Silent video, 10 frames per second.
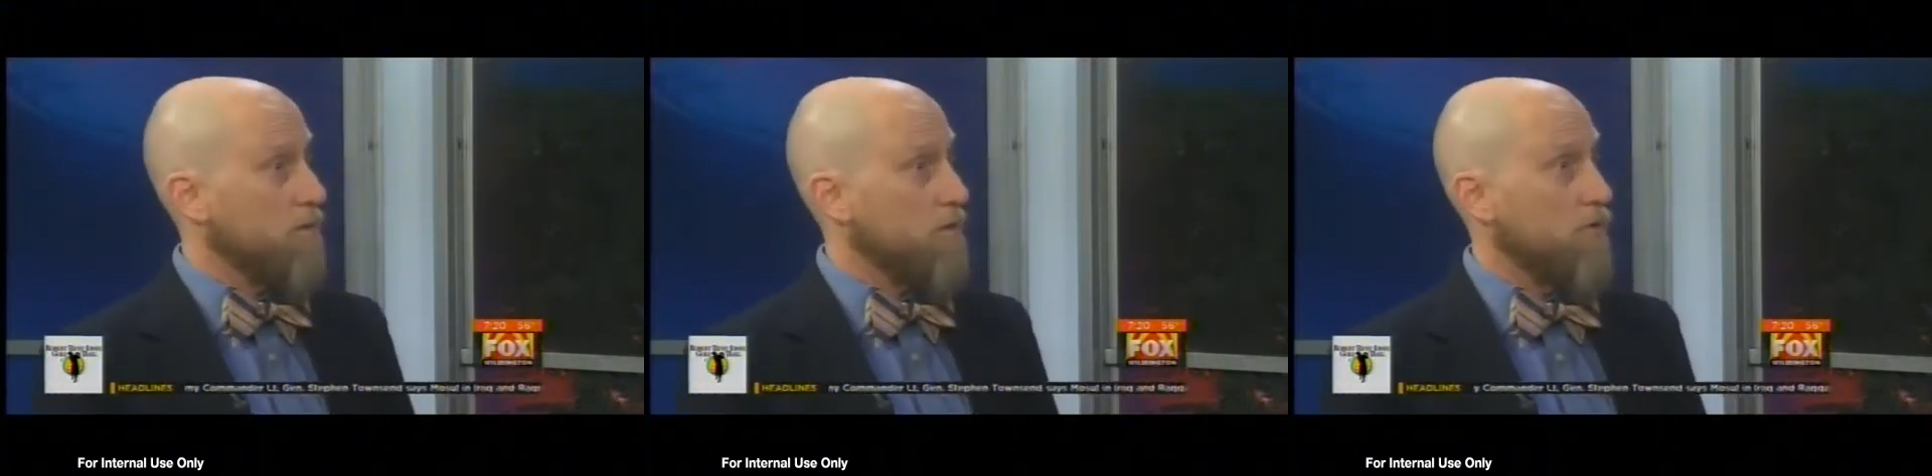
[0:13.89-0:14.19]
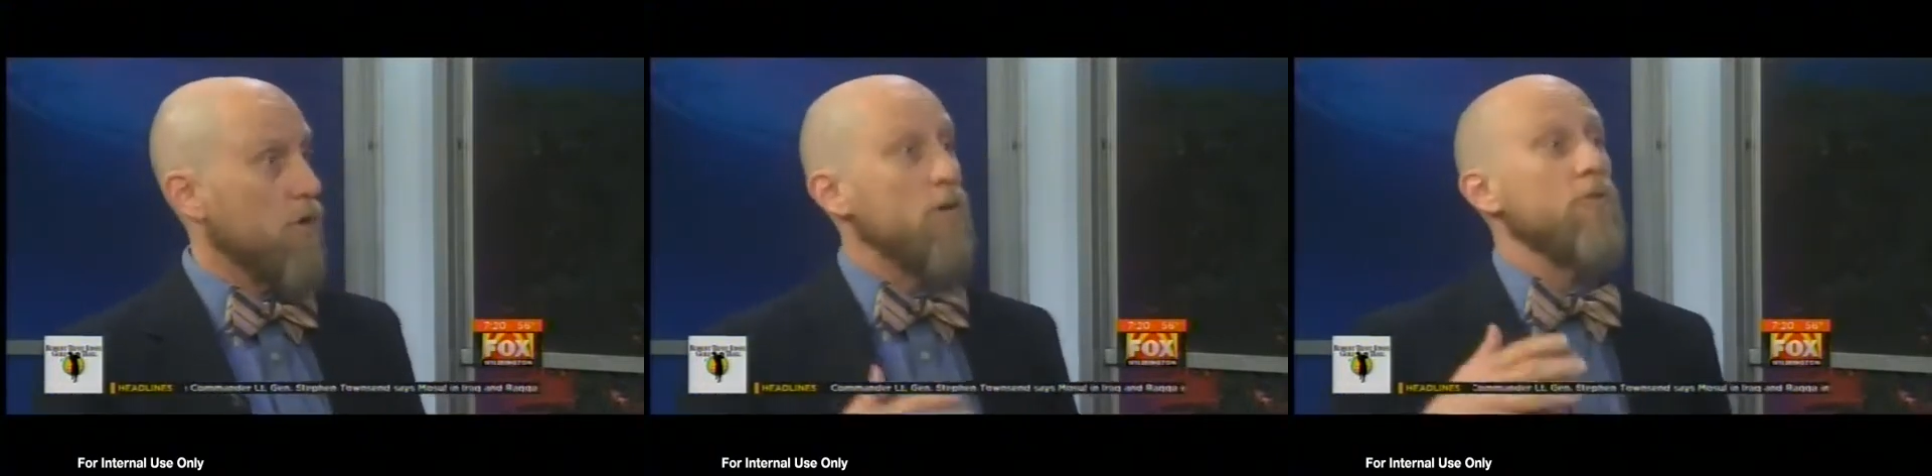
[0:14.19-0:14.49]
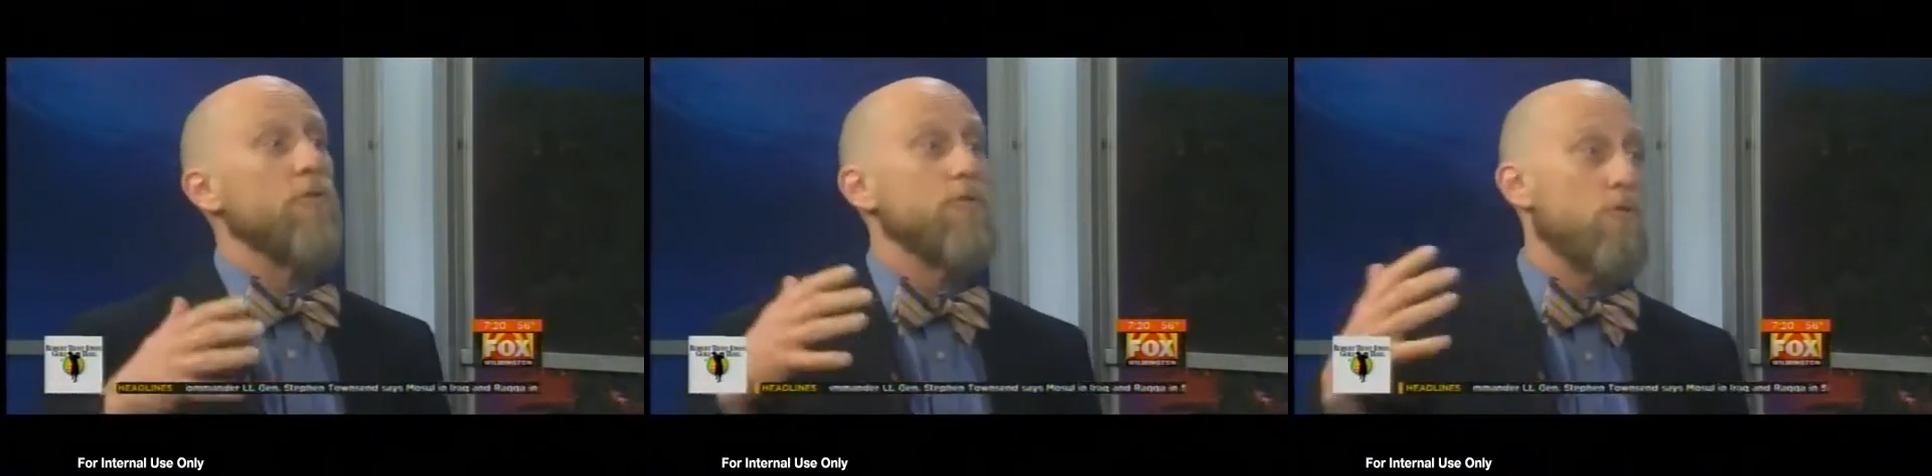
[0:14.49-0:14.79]
The
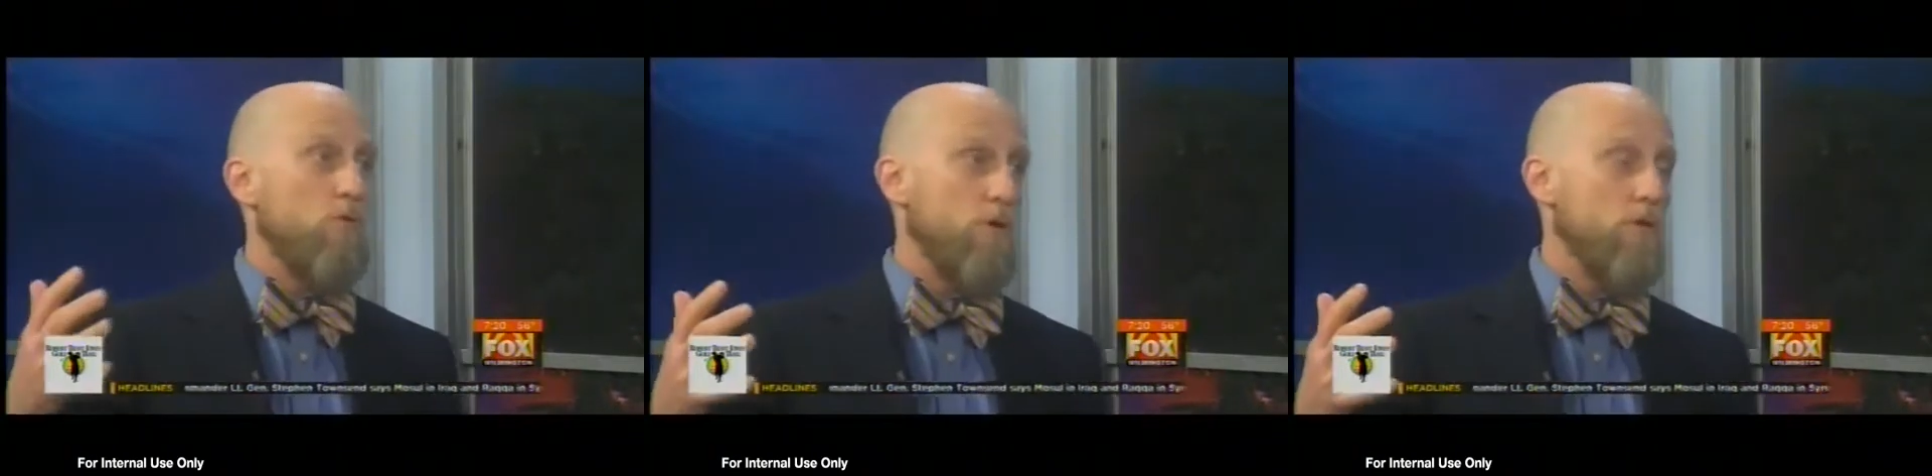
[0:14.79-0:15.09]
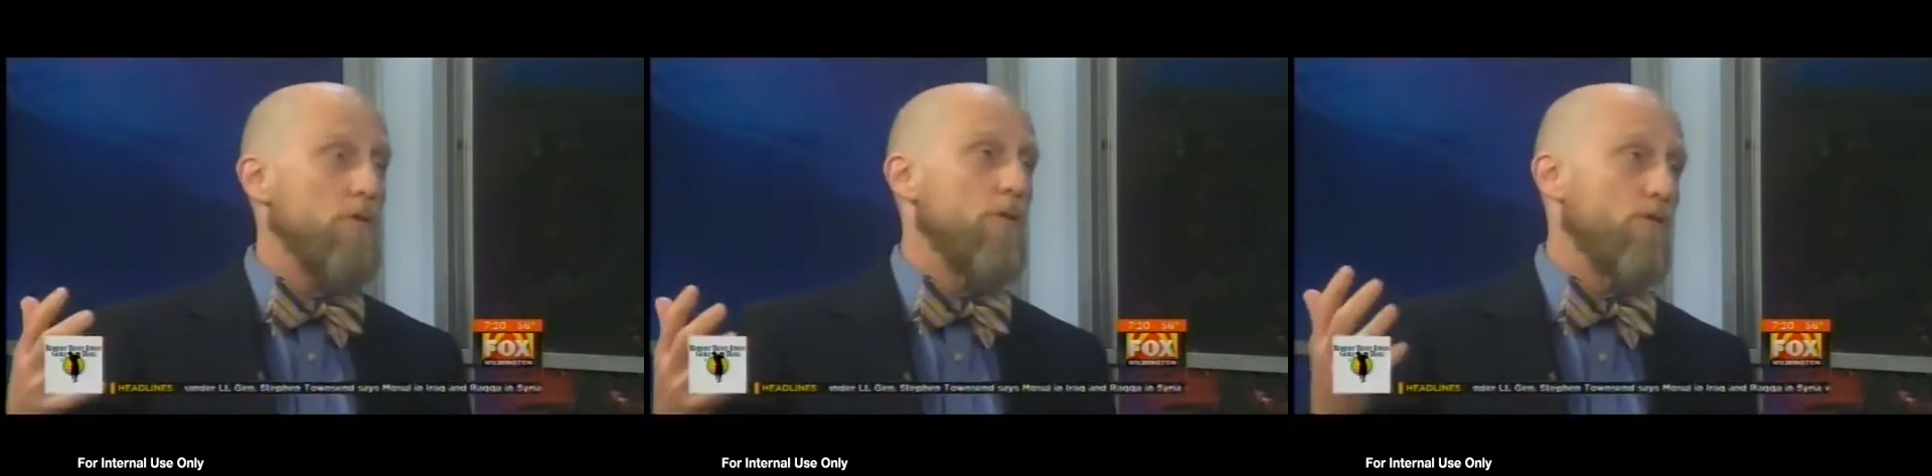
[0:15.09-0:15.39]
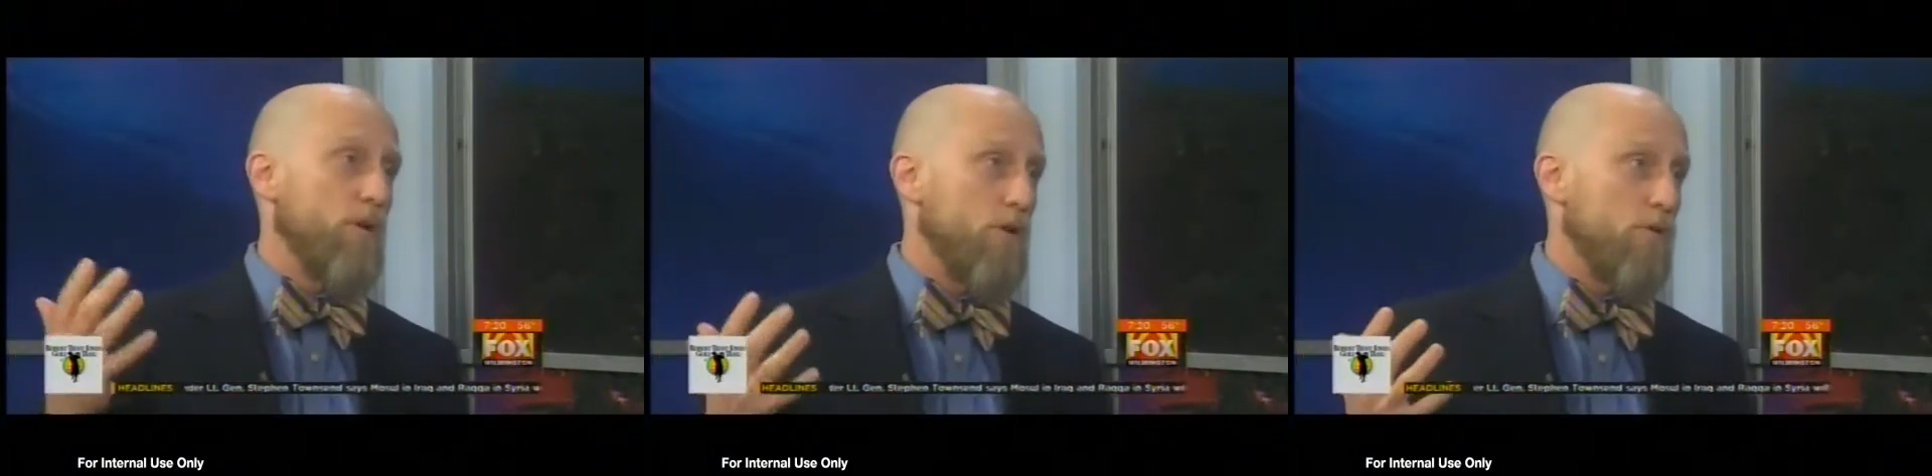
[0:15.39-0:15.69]
greater the score, the
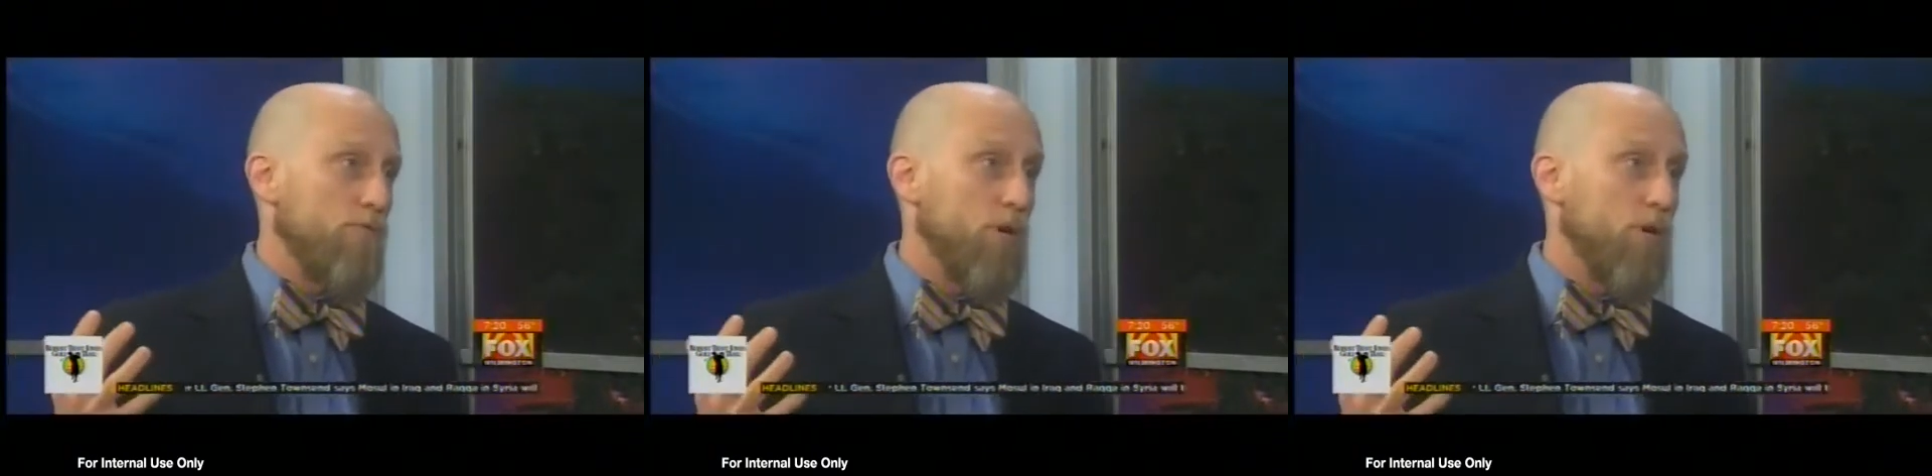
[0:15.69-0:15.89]
greater your